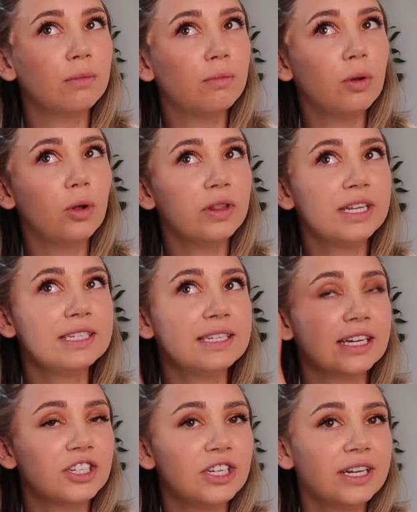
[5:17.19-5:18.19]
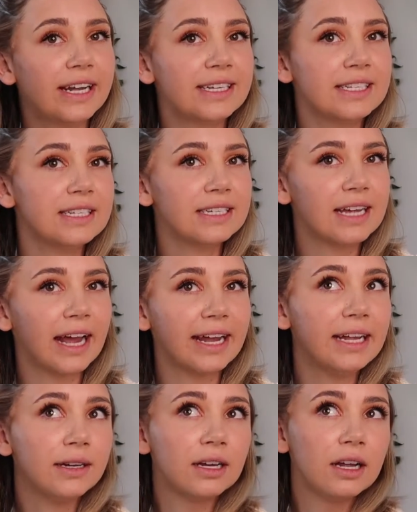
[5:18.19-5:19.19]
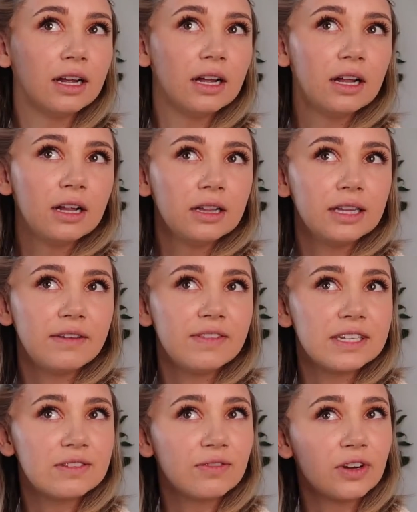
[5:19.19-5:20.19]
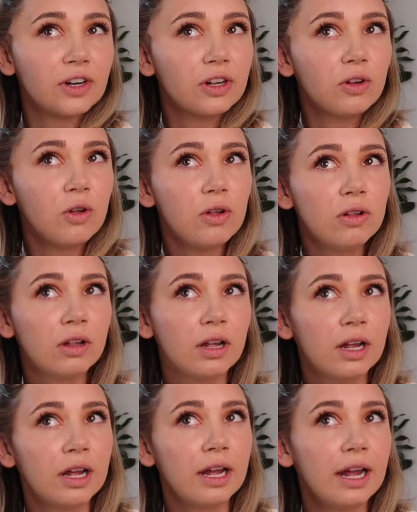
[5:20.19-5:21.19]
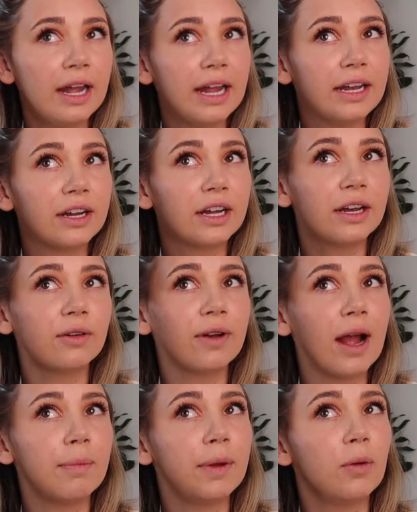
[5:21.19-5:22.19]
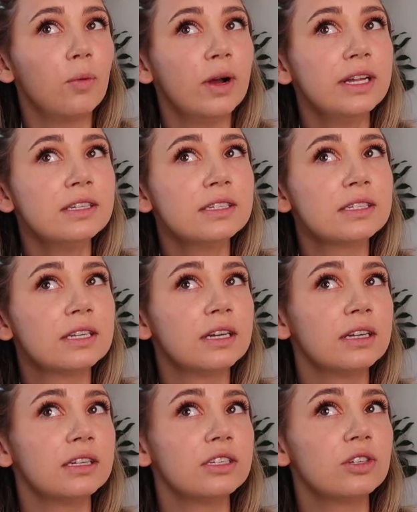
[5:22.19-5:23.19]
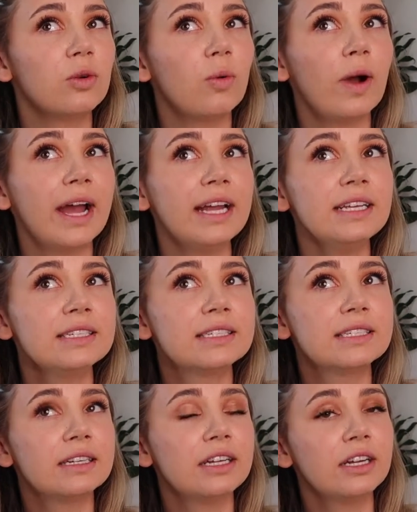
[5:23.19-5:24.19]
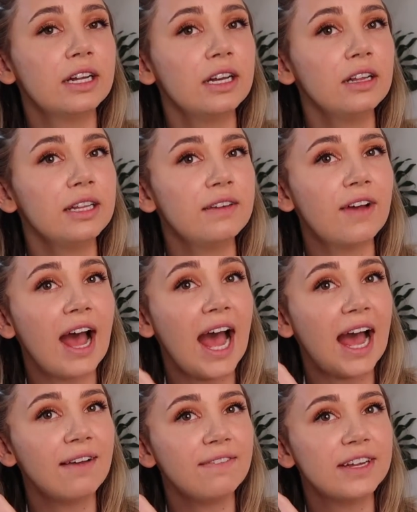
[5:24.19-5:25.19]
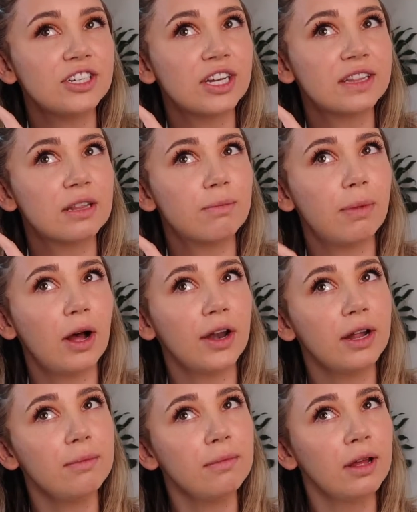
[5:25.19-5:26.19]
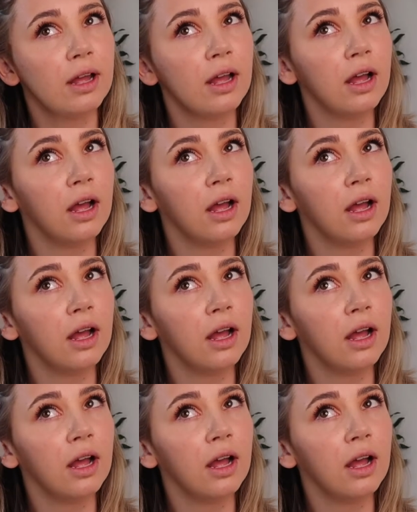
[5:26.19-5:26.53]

pull this section nice and tight, leave this vertical, and you're gonna wrap it once, twice. You're gonna leave a 1/2 inch at the bottom,